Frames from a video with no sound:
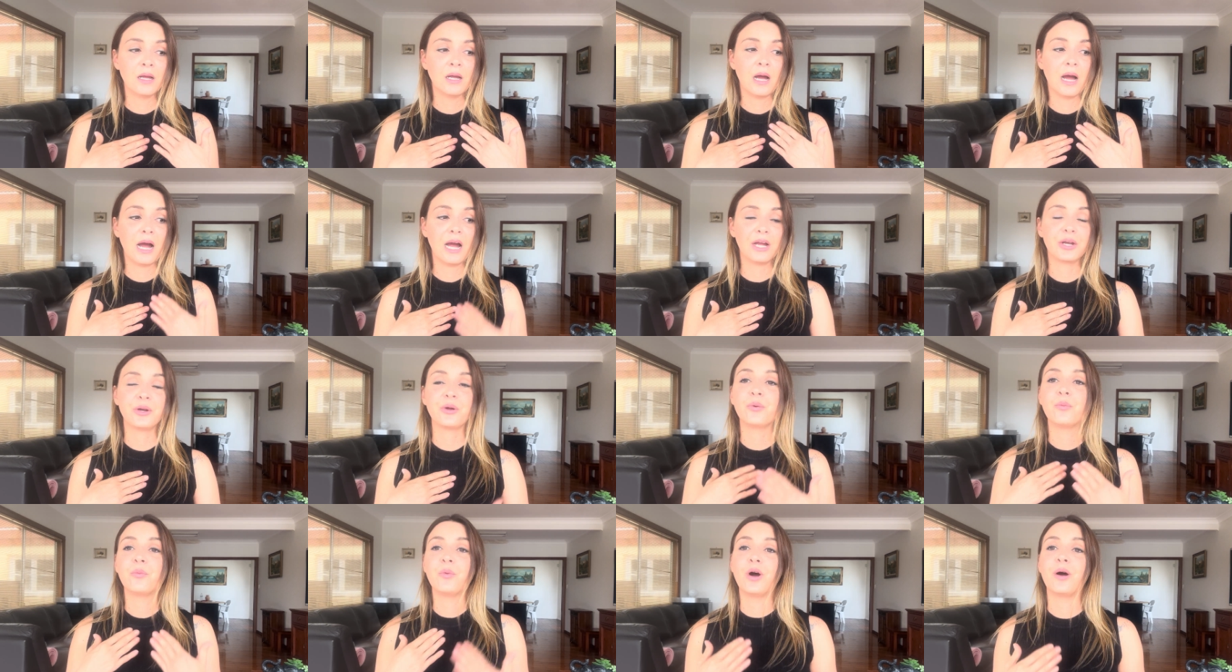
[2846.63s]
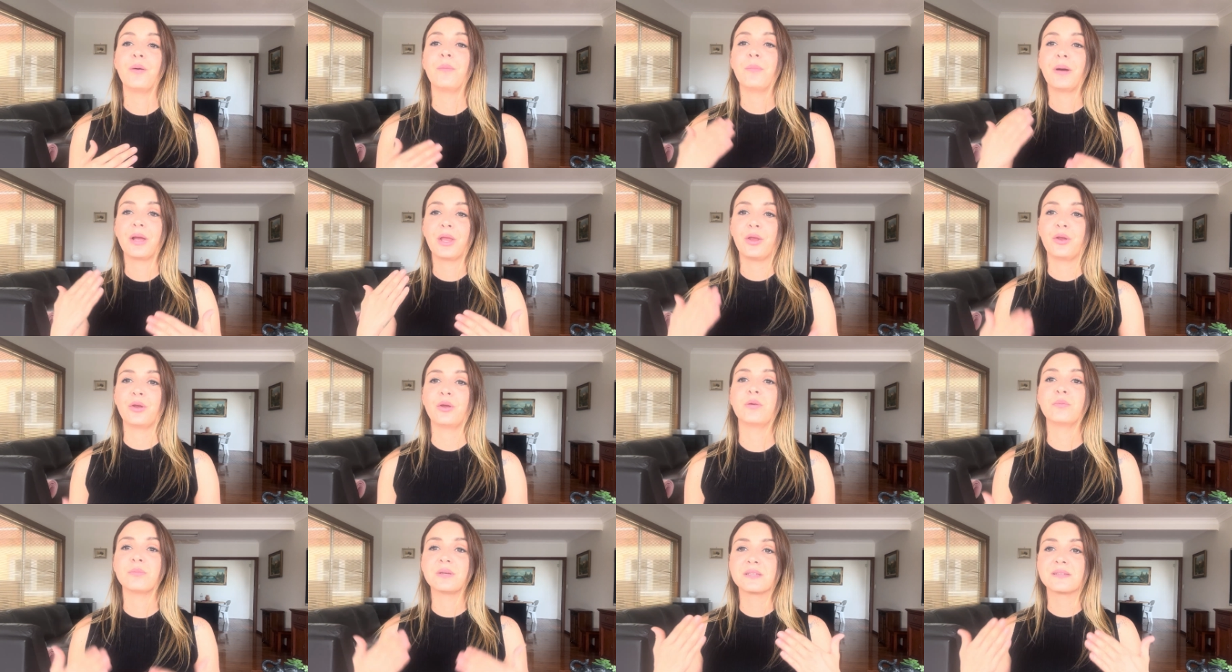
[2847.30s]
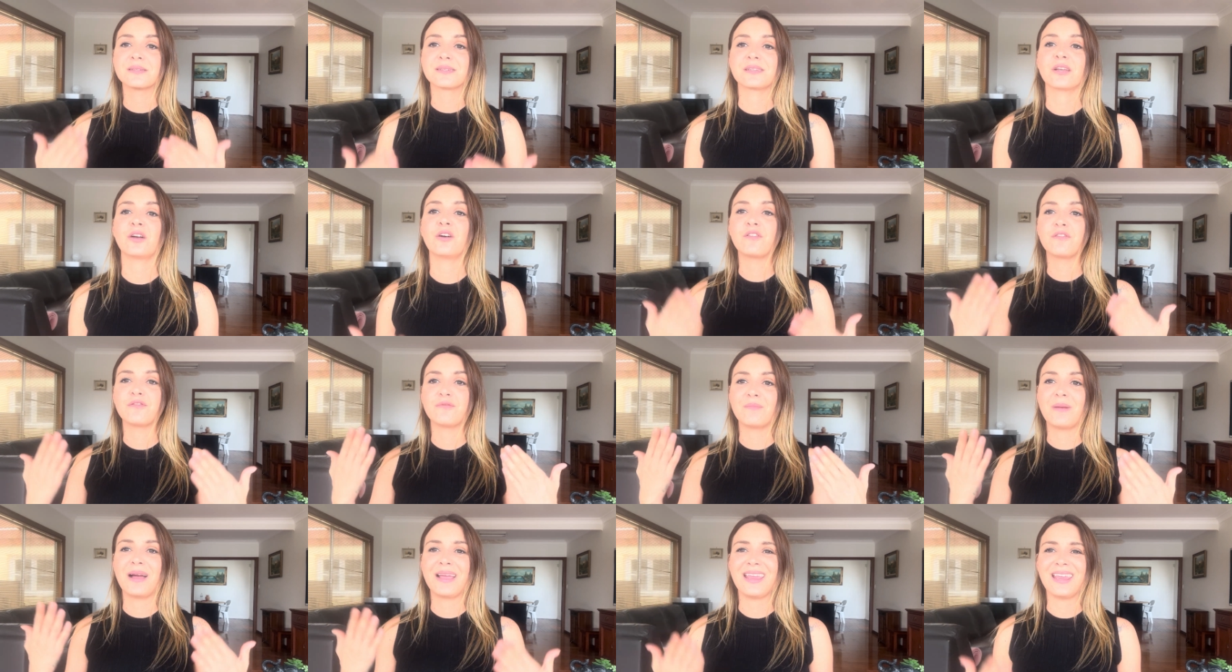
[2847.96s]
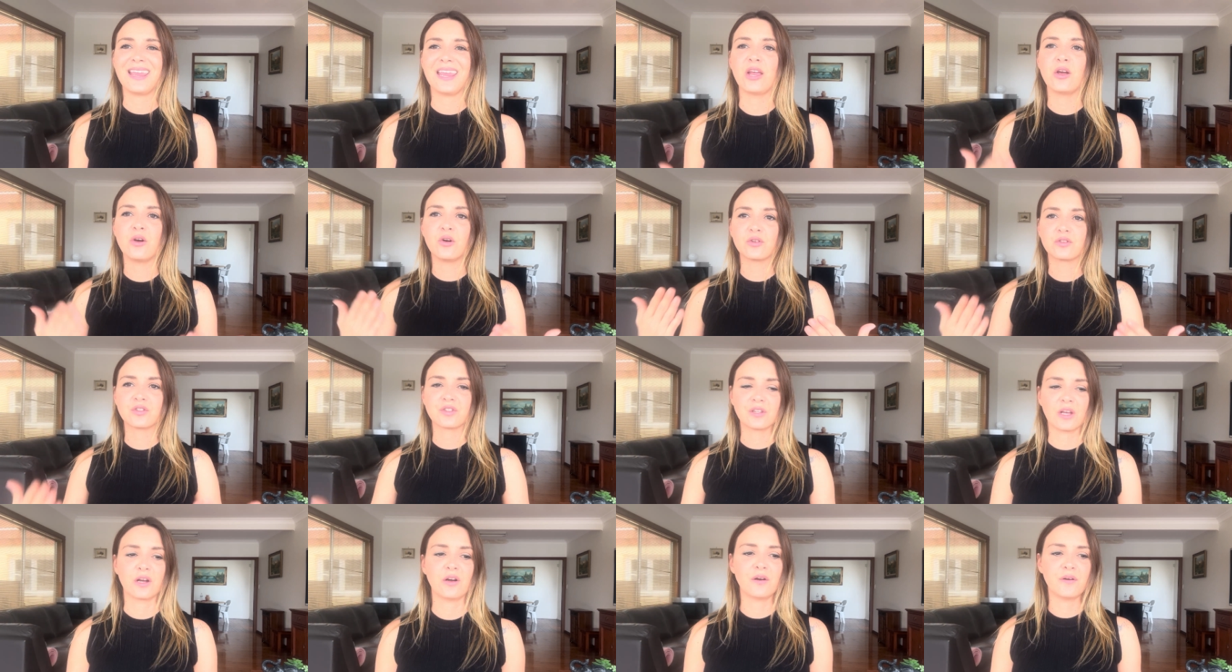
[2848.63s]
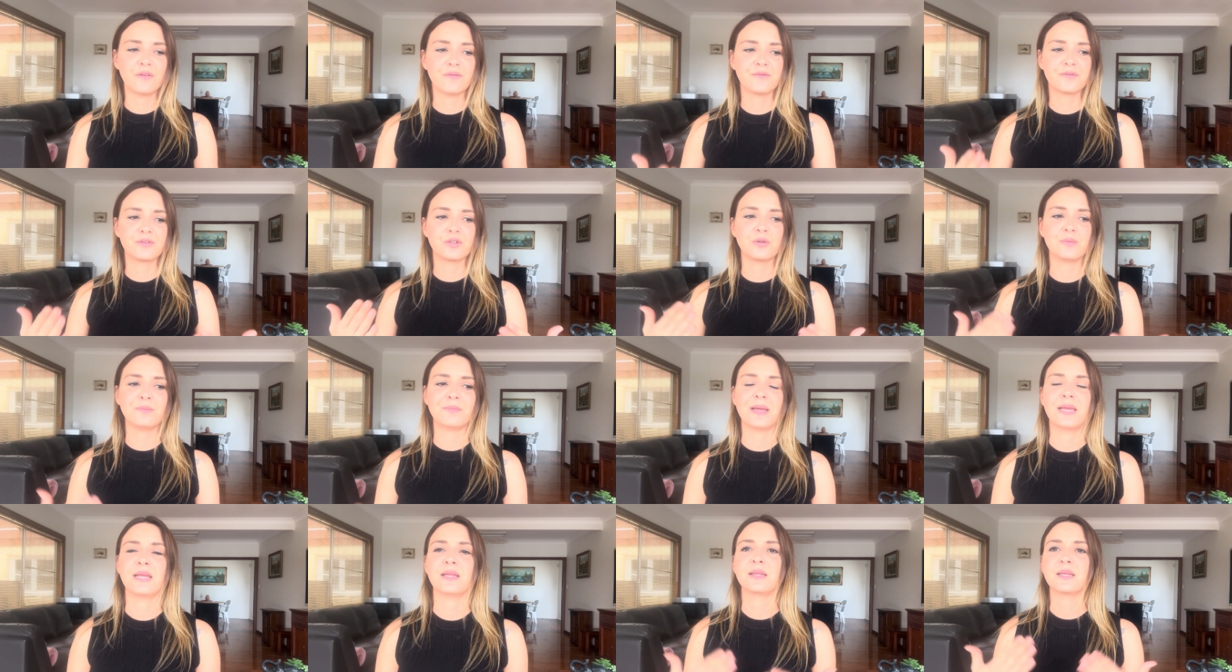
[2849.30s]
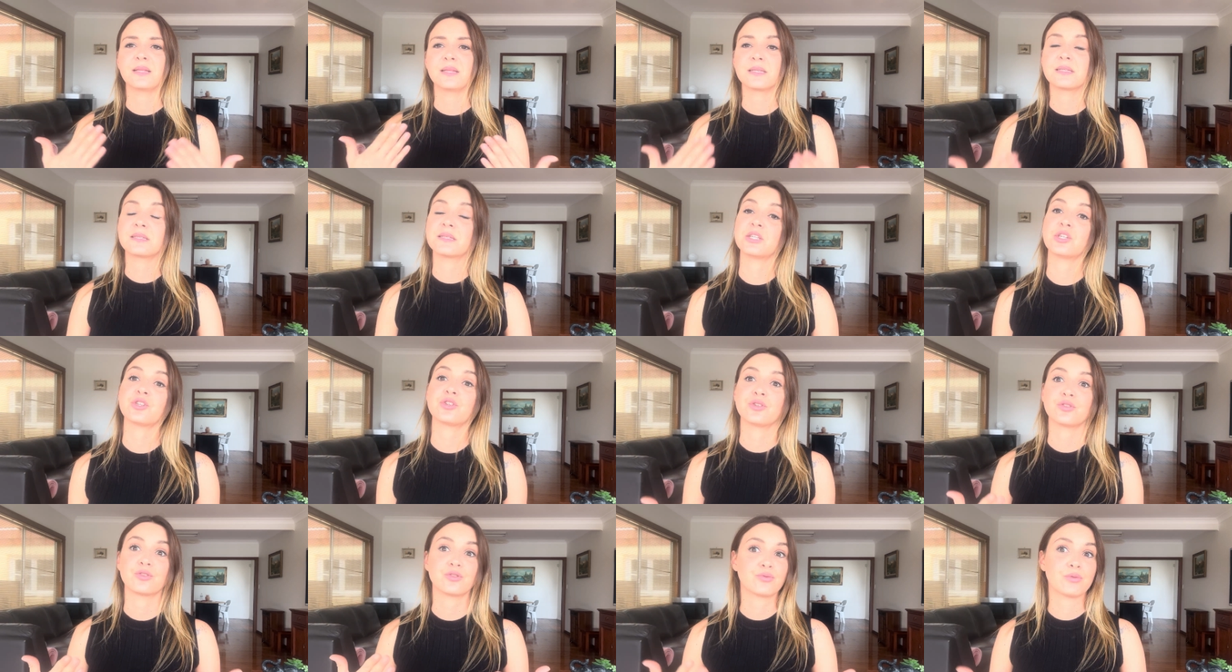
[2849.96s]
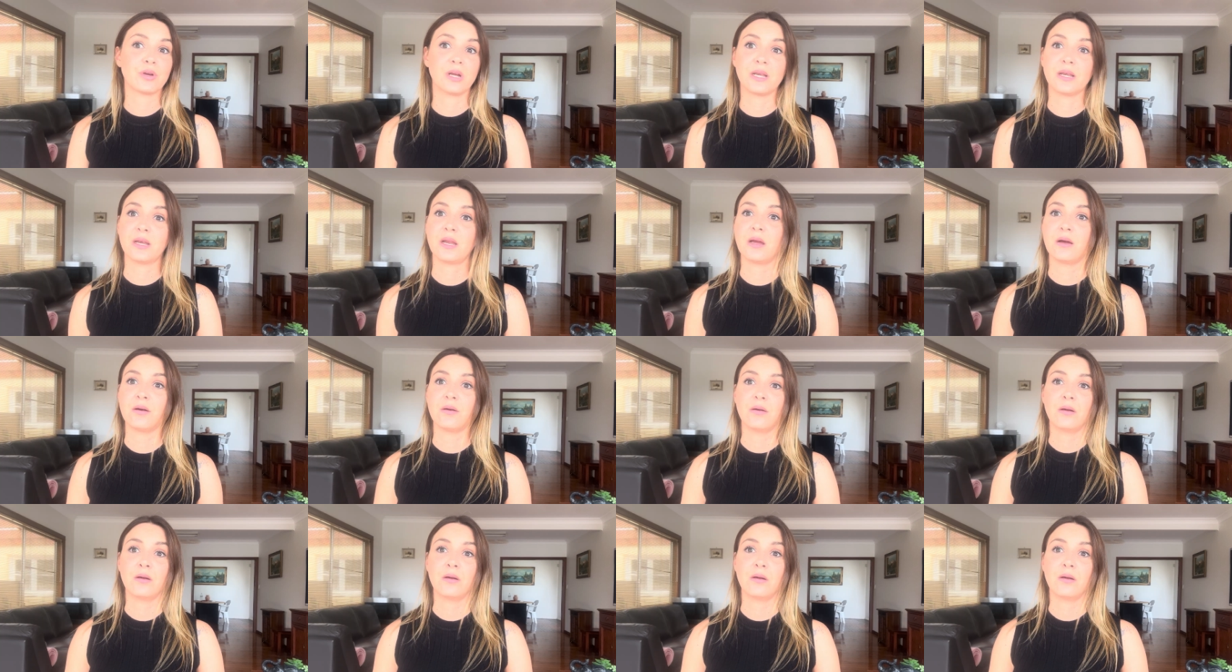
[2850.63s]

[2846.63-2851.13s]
I don't want my human self, my ego self to make the decisions right now.